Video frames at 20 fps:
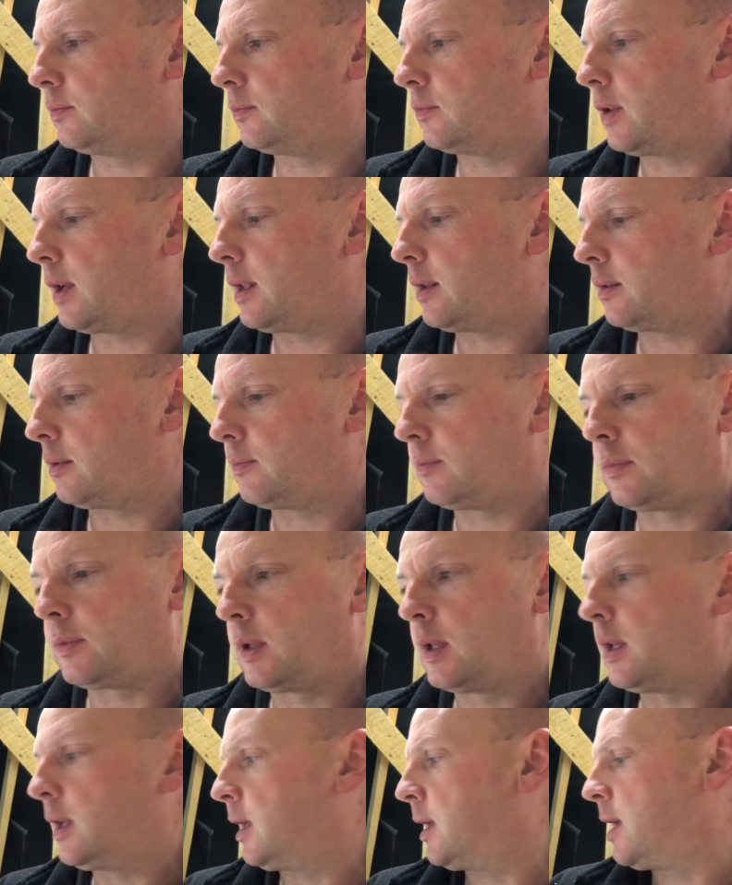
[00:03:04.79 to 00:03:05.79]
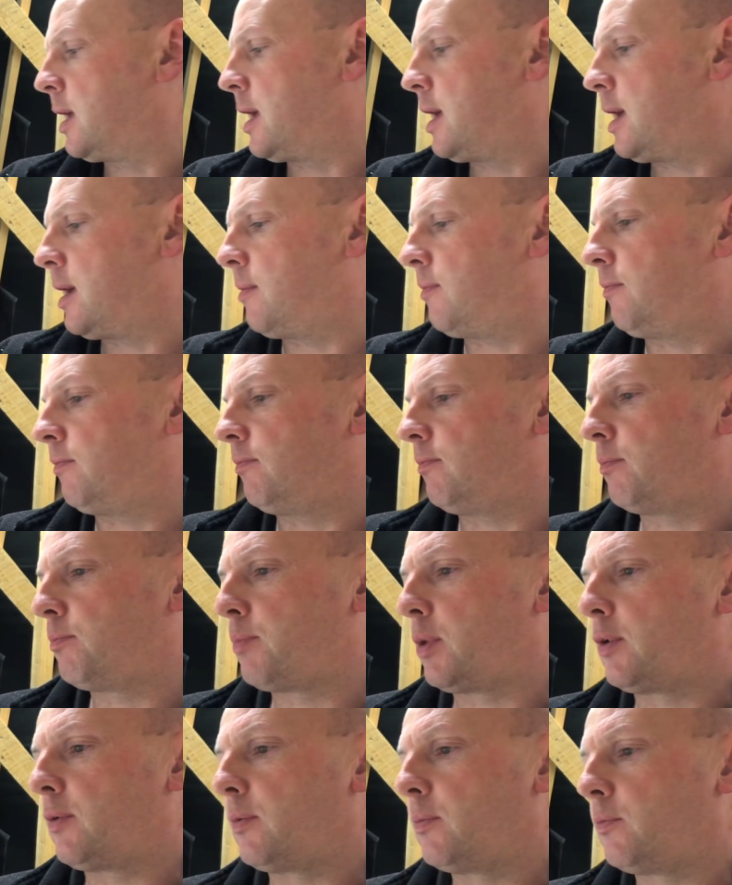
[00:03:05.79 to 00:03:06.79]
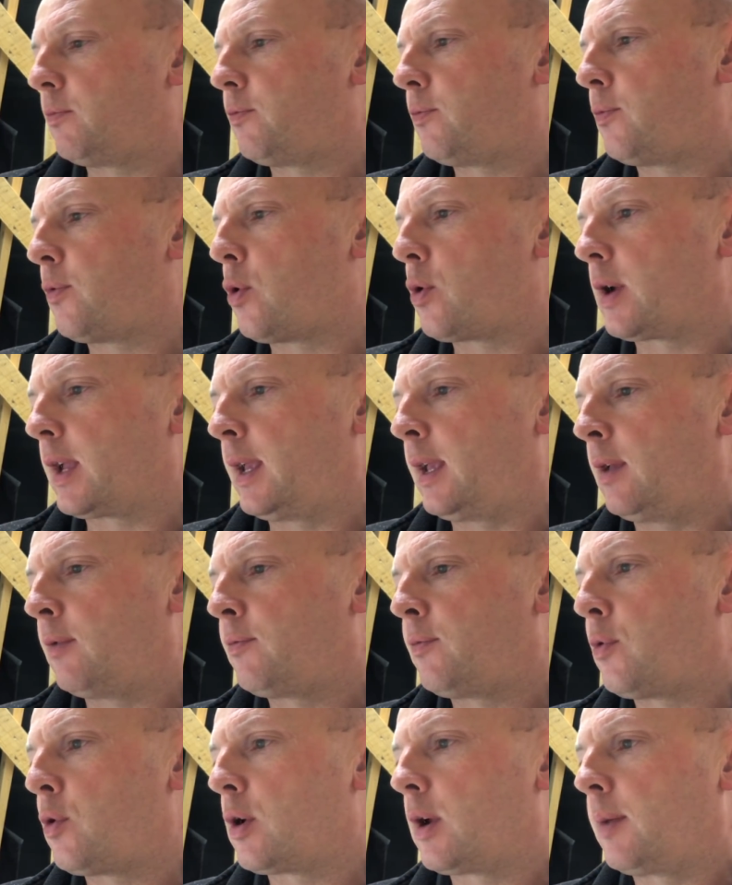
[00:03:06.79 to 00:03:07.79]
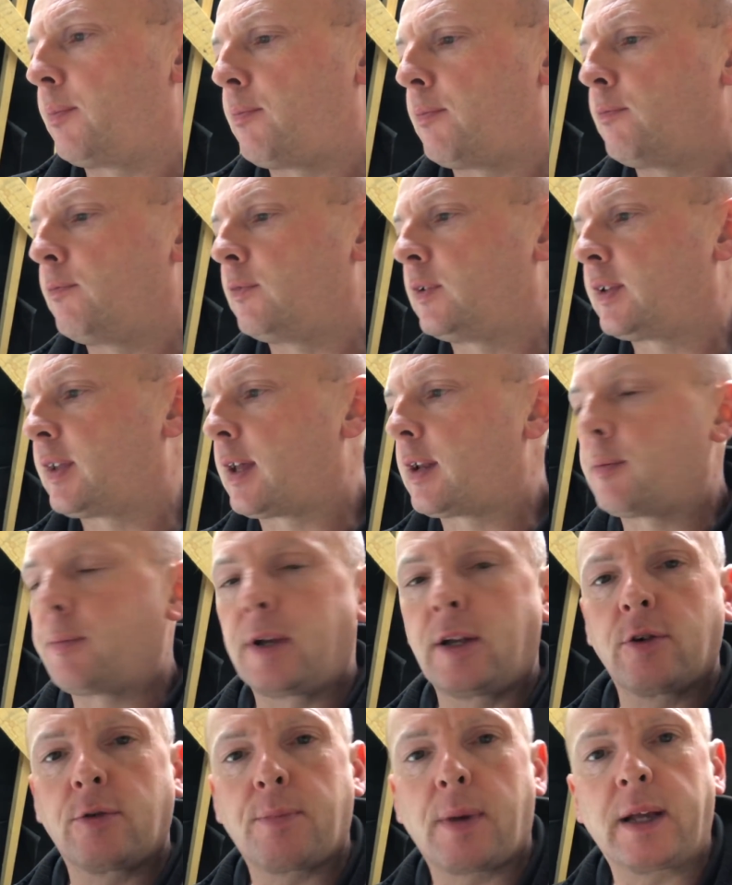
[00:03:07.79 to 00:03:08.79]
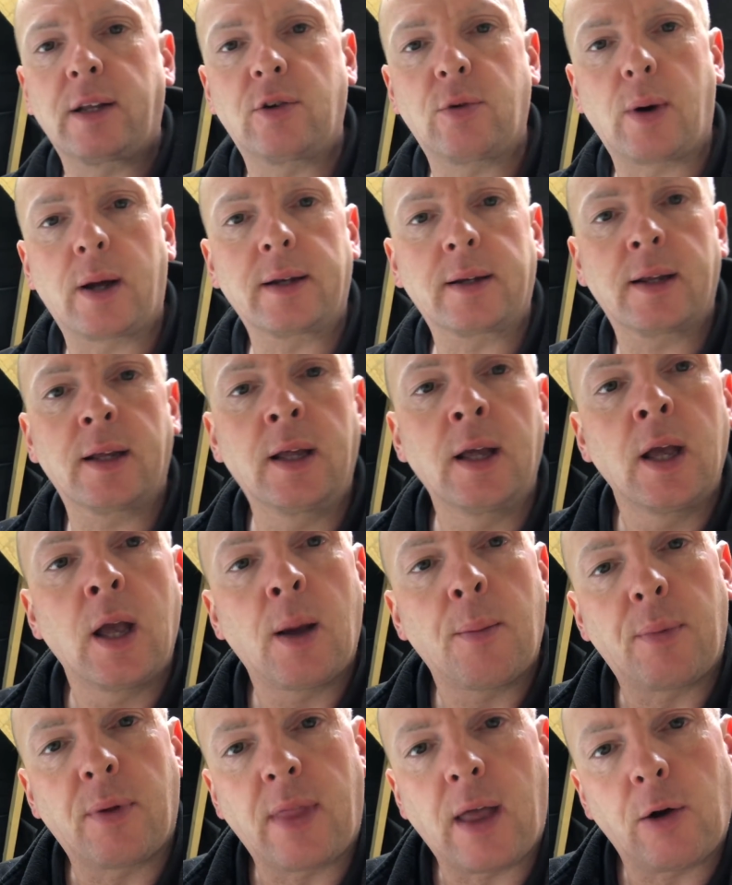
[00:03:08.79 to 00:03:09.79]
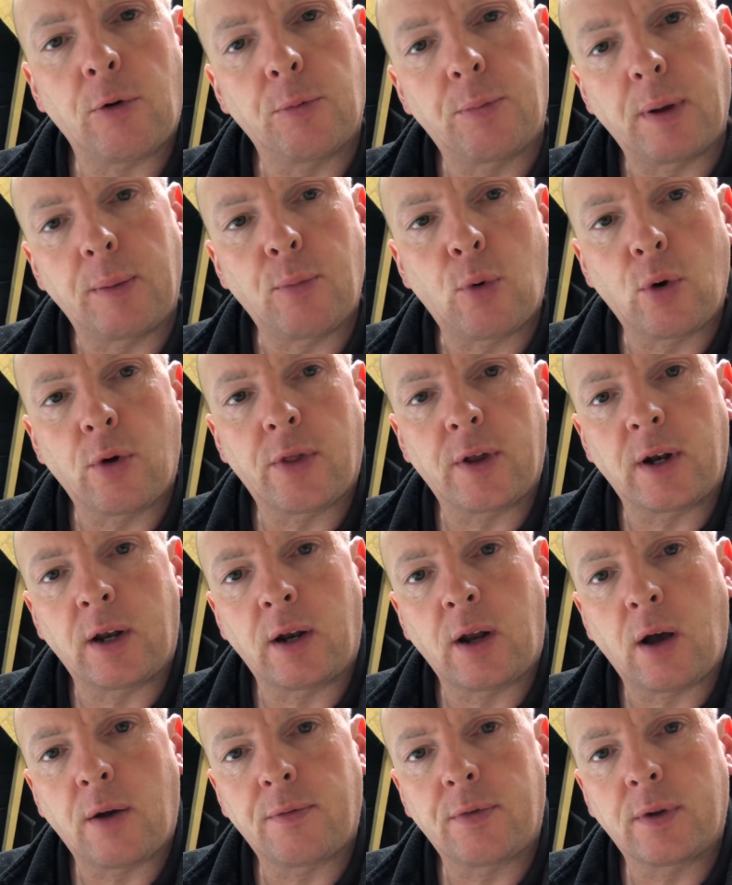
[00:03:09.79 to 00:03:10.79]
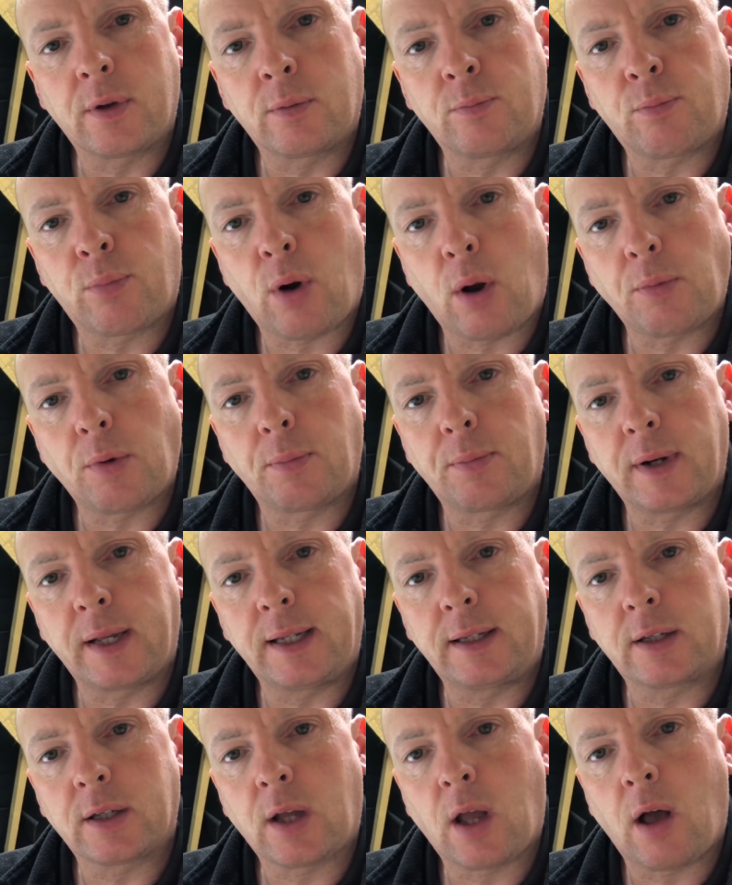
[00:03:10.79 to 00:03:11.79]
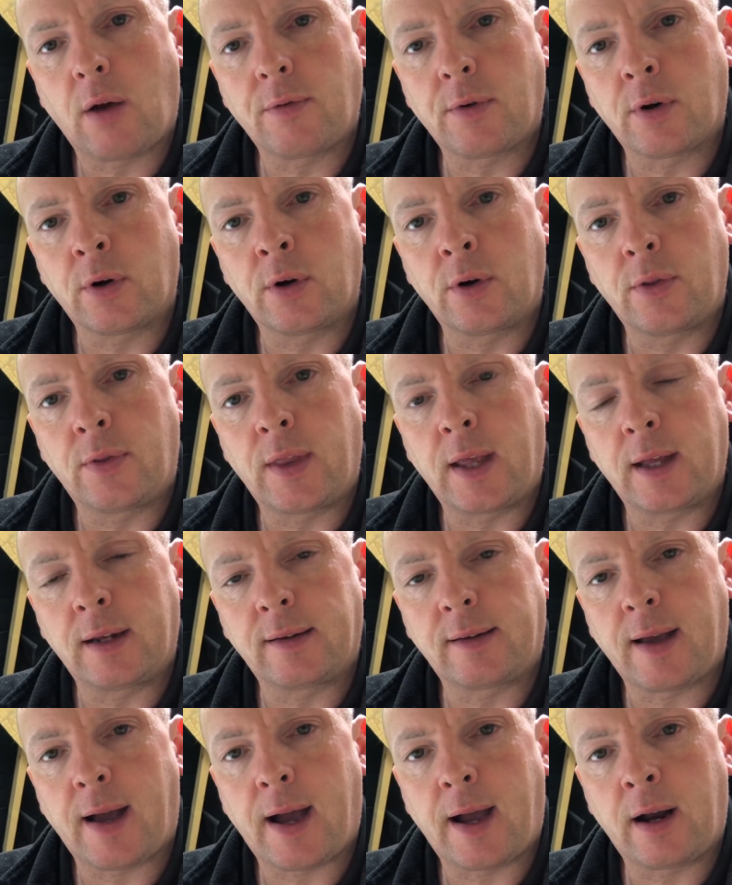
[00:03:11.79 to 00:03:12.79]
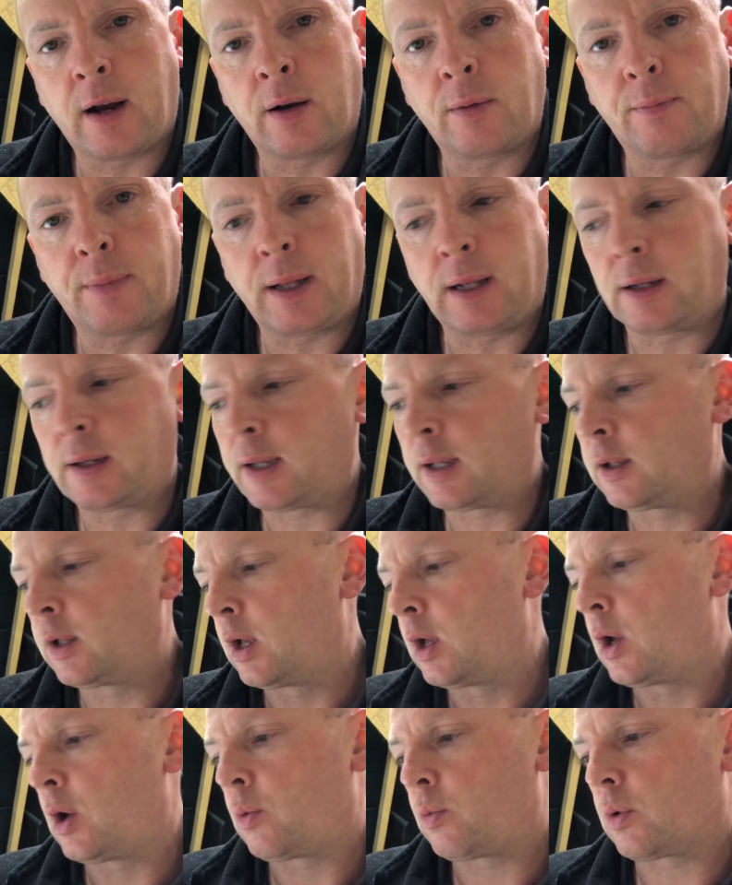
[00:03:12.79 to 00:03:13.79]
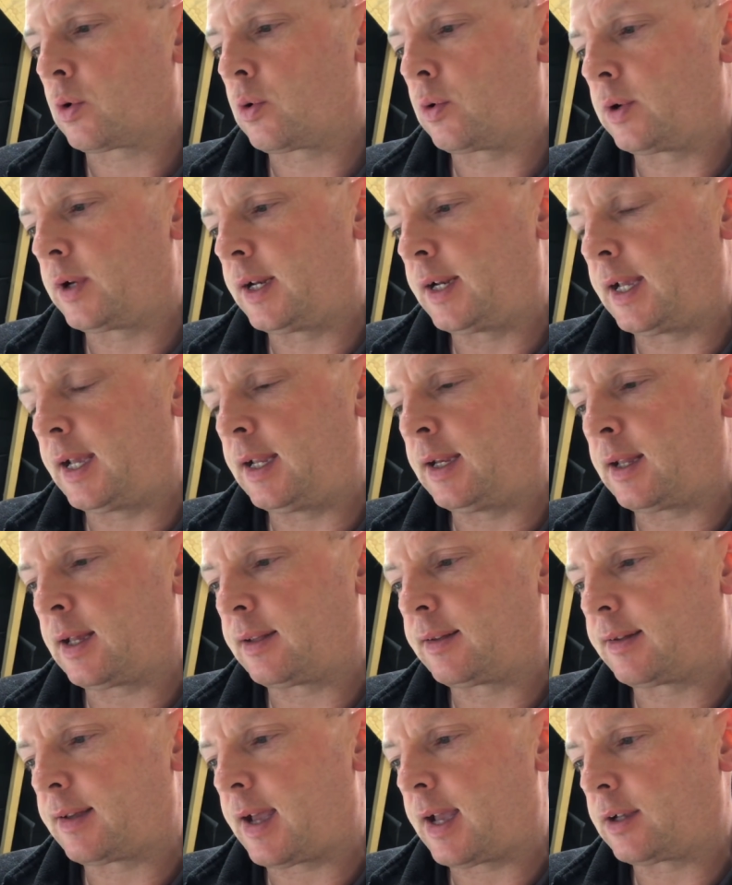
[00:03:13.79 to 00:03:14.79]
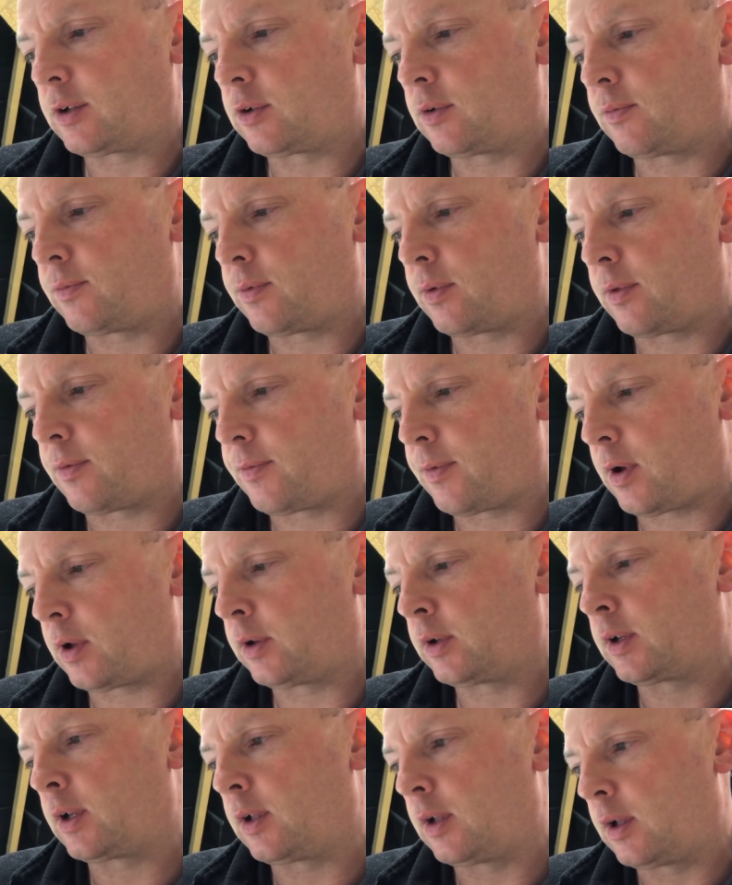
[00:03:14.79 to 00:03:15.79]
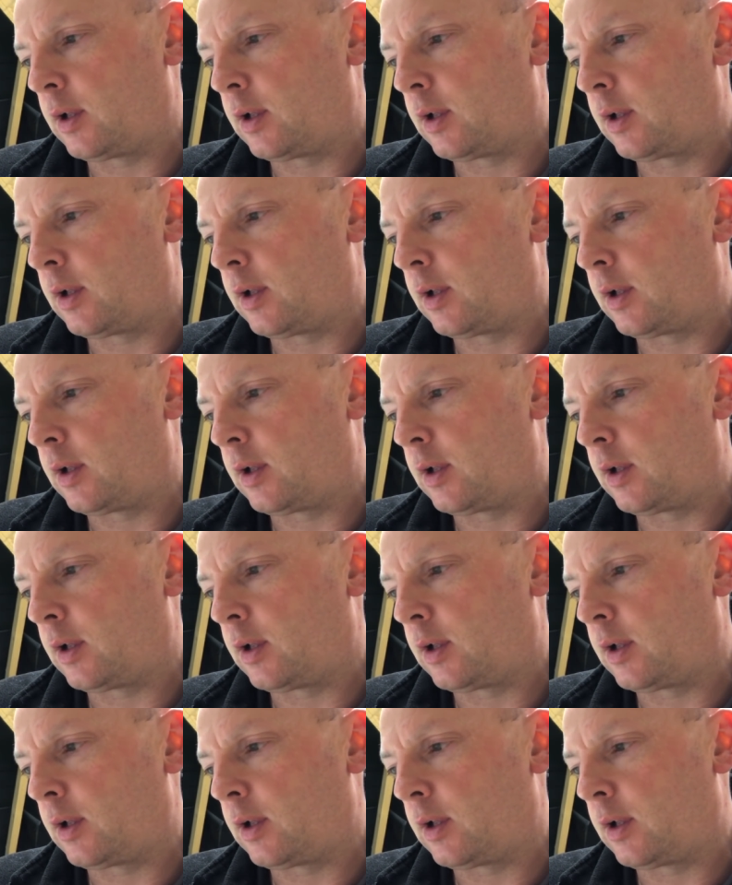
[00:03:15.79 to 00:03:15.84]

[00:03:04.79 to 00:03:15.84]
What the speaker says: well, about 40 centimeters by 20, but that would be more than enough probably to cover the entire building. We're going to need a section for the front,